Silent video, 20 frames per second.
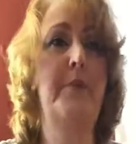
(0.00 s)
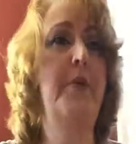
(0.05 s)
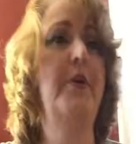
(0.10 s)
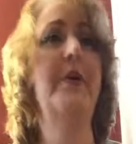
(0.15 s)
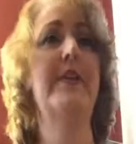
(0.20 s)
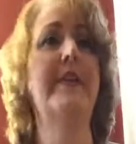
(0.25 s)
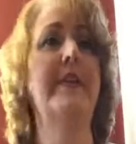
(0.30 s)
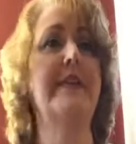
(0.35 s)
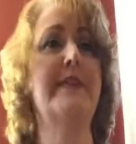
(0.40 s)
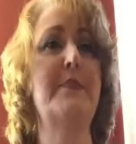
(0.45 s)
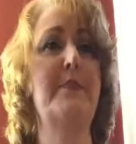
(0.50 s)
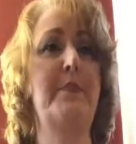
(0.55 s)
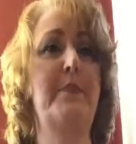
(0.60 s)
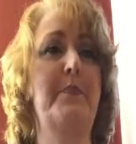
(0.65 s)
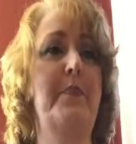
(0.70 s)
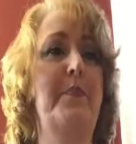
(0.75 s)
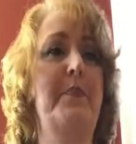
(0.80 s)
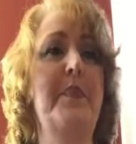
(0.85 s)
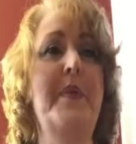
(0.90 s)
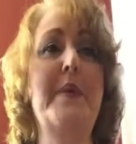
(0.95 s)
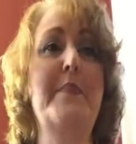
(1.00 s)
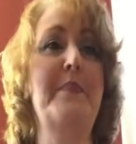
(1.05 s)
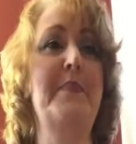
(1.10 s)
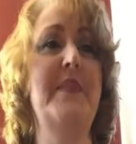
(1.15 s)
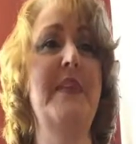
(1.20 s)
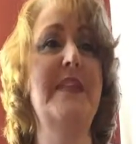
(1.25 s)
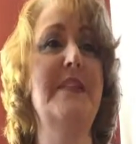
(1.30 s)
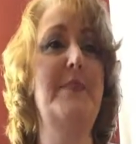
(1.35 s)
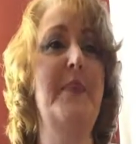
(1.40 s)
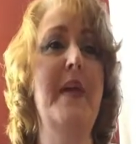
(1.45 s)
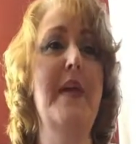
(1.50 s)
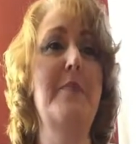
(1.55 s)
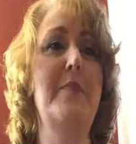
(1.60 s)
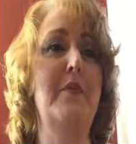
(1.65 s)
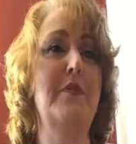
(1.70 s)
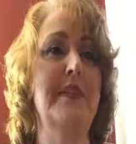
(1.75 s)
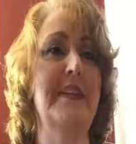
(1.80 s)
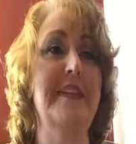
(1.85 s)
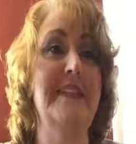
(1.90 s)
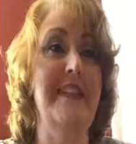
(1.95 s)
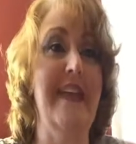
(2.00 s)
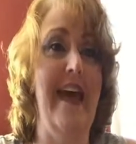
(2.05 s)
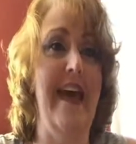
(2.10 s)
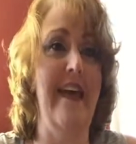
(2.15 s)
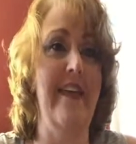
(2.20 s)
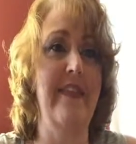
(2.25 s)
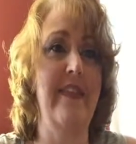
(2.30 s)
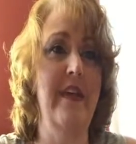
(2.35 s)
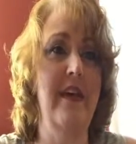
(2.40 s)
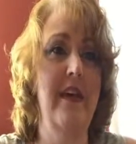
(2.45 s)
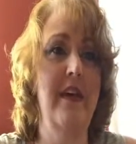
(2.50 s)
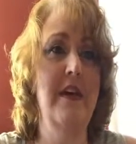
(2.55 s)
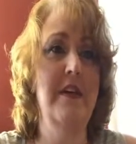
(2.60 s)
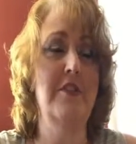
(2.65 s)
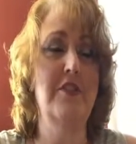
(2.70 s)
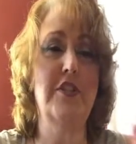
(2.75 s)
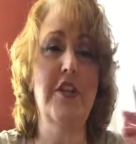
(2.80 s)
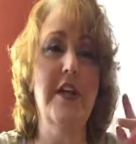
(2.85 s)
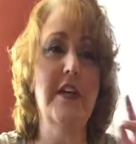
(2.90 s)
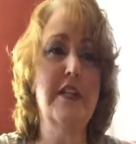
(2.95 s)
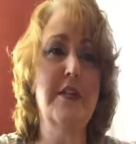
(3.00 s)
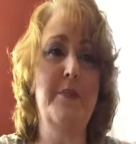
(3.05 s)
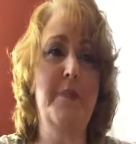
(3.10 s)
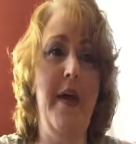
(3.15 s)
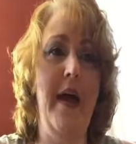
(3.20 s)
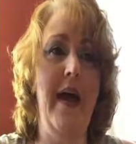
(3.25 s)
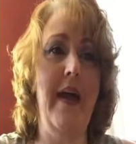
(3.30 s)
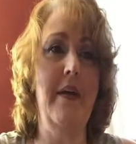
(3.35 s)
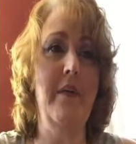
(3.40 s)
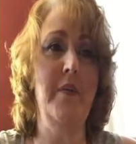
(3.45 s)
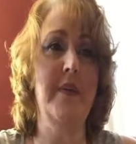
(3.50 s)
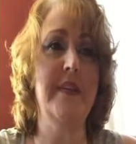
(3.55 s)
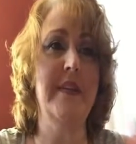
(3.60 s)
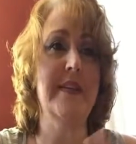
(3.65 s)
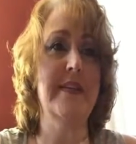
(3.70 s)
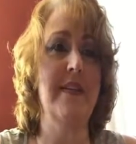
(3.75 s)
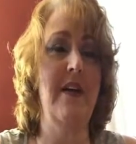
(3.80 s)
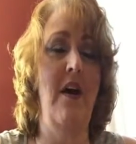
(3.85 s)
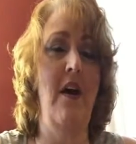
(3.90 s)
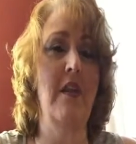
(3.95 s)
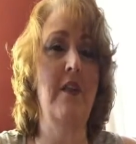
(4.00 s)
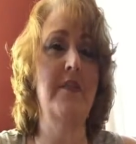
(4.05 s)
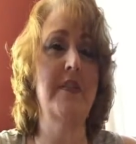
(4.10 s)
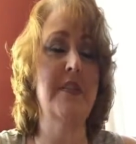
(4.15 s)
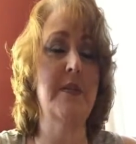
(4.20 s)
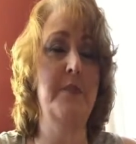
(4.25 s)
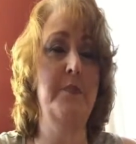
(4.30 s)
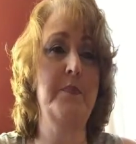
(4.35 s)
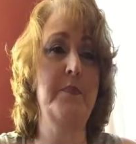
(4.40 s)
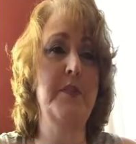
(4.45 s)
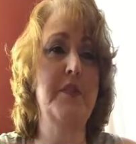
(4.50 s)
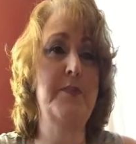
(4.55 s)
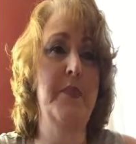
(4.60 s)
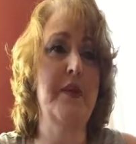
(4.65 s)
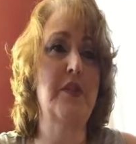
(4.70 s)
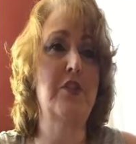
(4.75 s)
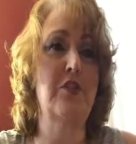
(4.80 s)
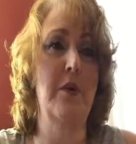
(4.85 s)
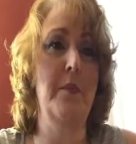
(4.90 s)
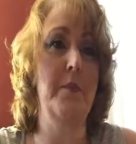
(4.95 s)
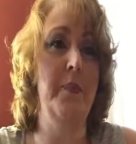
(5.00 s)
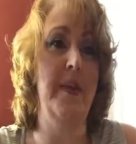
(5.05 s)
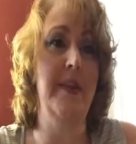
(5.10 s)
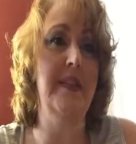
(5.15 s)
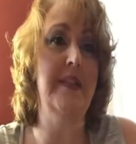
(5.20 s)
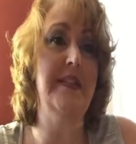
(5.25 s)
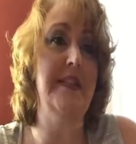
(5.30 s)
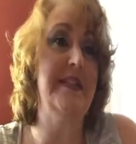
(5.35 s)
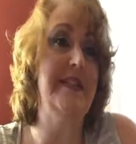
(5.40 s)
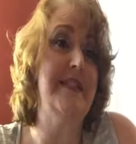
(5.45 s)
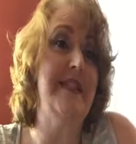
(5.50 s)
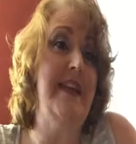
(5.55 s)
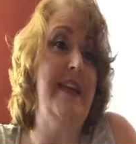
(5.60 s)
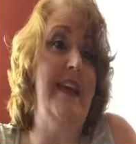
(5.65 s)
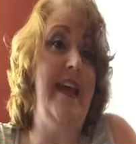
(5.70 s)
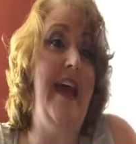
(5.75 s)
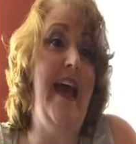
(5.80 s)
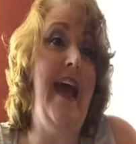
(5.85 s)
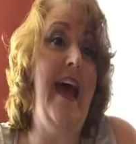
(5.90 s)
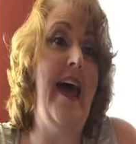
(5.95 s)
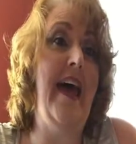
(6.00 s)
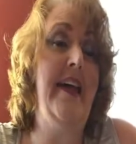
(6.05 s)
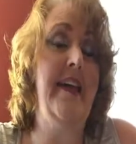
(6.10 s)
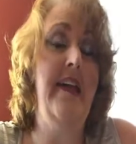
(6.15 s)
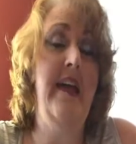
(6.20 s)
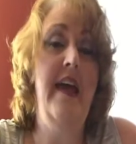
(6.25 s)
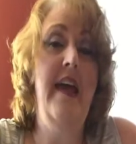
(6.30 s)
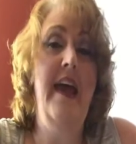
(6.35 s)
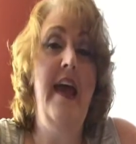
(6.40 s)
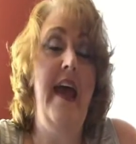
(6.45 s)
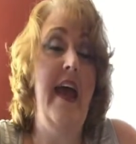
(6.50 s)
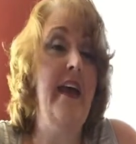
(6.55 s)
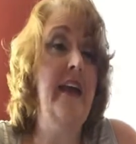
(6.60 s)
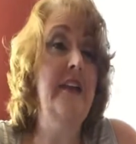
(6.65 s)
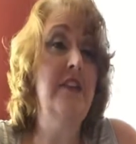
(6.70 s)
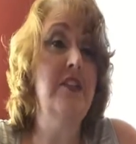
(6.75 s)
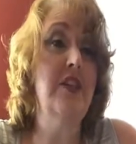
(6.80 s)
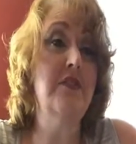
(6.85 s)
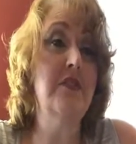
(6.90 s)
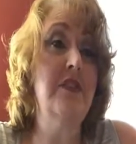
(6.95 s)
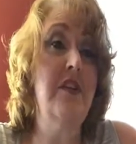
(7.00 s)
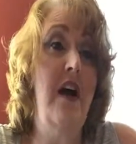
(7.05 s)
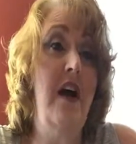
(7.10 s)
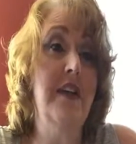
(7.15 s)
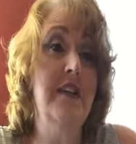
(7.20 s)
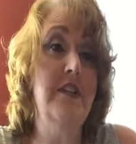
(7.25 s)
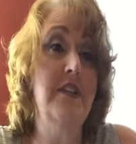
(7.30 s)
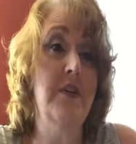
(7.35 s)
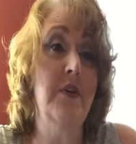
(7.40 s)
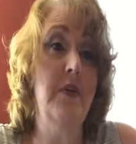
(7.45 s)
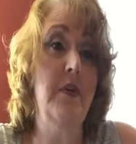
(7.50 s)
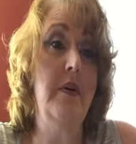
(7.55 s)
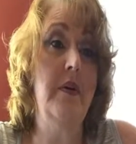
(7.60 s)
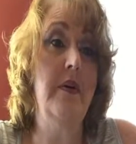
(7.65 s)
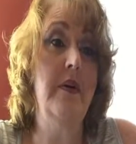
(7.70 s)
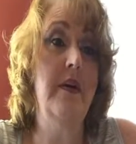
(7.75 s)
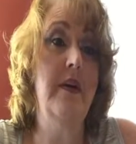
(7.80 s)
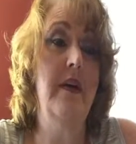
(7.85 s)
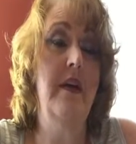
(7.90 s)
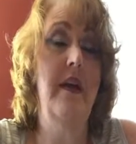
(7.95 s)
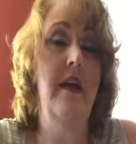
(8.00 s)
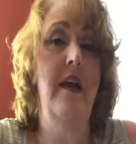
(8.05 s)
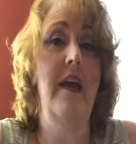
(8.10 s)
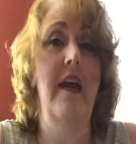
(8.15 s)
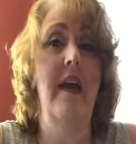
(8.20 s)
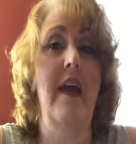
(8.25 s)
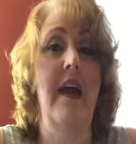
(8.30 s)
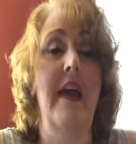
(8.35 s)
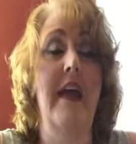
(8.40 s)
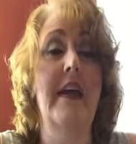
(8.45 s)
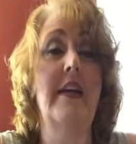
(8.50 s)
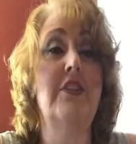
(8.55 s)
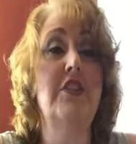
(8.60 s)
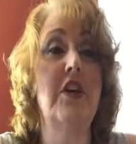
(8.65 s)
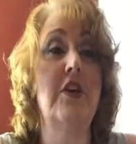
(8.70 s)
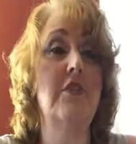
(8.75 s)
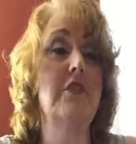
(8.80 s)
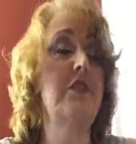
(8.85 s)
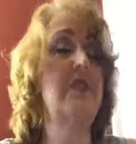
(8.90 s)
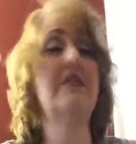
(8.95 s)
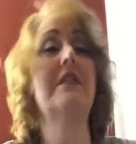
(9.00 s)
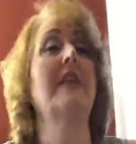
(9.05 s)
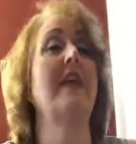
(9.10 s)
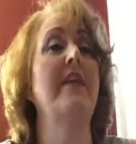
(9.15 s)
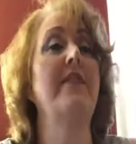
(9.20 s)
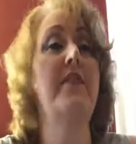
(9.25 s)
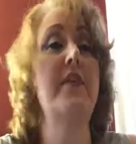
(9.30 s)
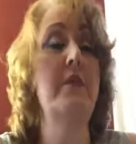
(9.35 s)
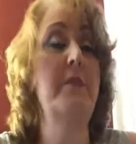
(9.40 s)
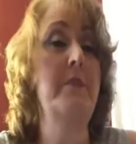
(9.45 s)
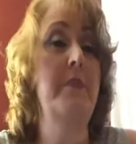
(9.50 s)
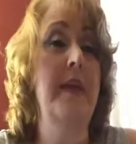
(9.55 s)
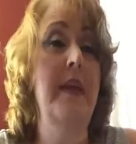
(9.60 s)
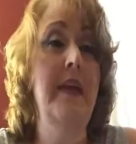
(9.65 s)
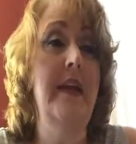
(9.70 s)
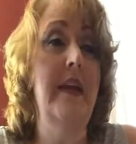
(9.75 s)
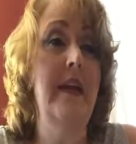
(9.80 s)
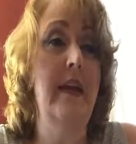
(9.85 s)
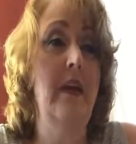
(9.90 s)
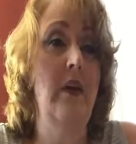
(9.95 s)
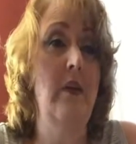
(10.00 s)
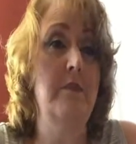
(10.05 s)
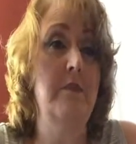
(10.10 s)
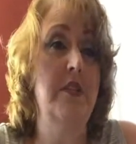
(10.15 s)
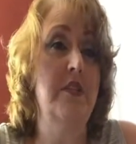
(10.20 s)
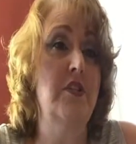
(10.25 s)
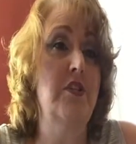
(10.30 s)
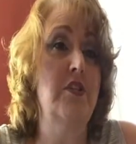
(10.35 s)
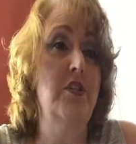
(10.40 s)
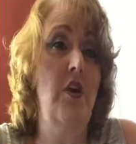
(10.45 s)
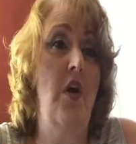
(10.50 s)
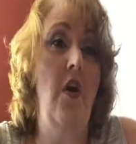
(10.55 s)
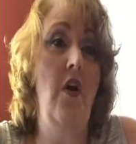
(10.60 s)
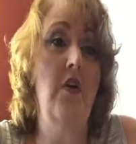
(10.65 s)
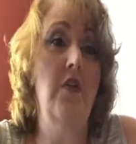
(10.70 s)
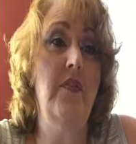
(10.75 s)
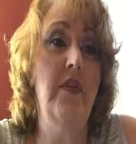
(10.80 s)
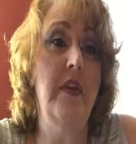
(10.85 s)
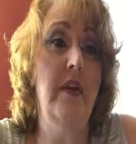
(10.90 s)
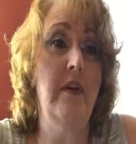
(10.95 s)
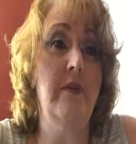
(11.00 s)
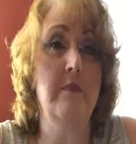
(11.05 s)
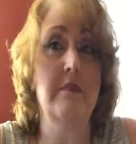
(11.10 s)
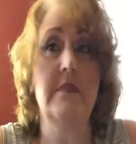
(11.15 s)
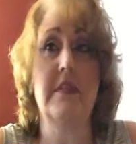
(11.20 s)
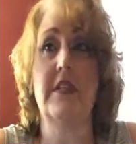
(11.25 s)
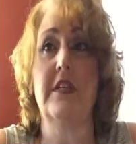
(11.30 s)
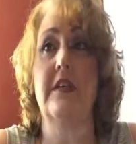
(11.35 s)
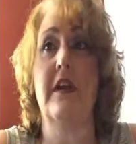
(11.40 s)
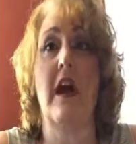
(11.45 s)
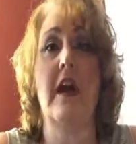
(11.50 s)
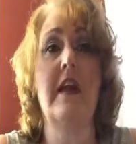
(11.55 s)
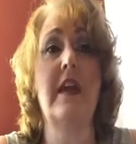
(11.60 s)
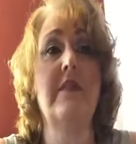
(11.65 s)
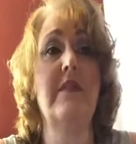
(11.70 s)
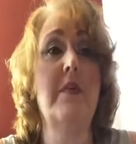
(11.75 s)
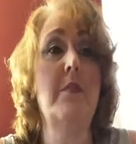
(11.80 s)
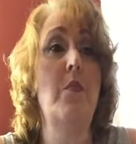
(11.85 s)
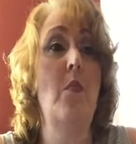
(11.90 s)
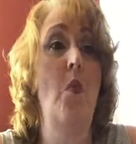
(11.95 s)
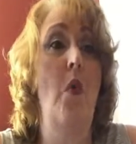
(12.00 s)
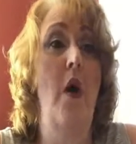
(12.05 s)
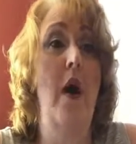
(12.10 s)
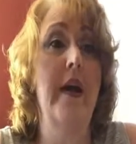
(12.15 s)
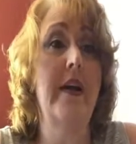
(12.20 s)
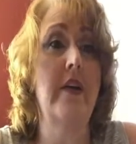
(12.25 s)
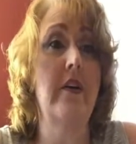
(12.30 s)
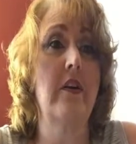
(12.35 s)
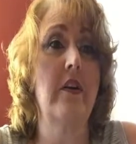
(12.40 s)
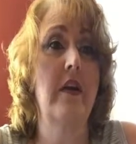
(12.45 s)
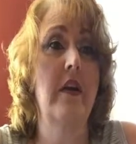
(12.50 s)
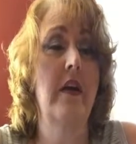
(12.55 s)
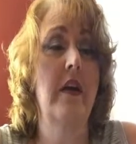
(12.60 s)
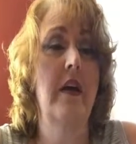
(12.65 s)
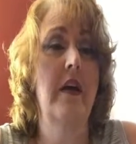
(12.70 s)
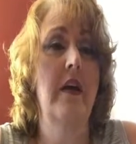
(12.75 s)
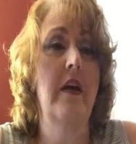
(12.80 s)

put these people to death just by with all of his special abilities that he had, and he chose not to. He chose to let them beat him, to starve him, to not give him water,